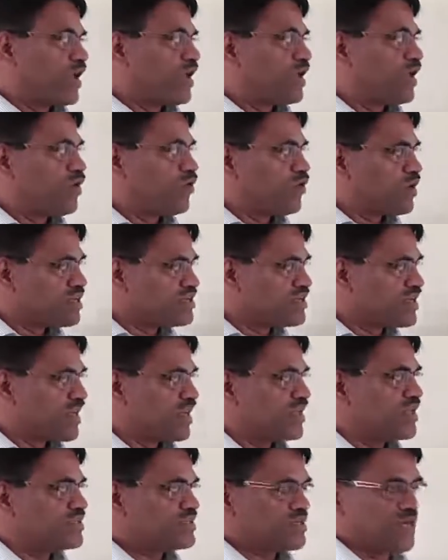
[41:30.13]
Now, what is the
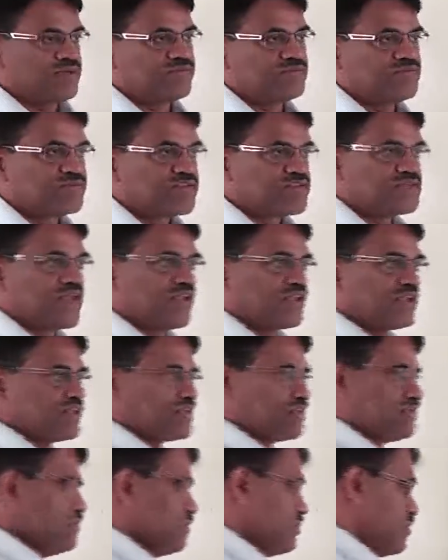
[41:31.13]
running time of this
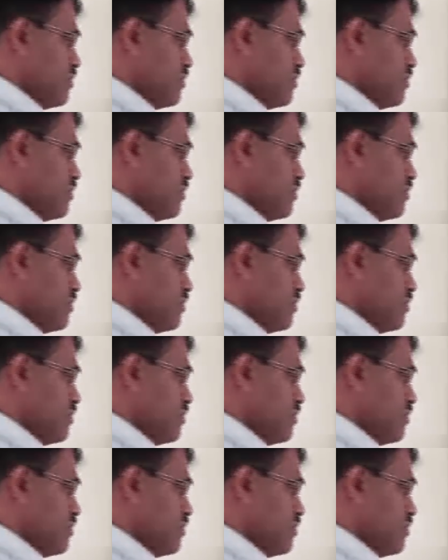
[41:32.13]
algorithm?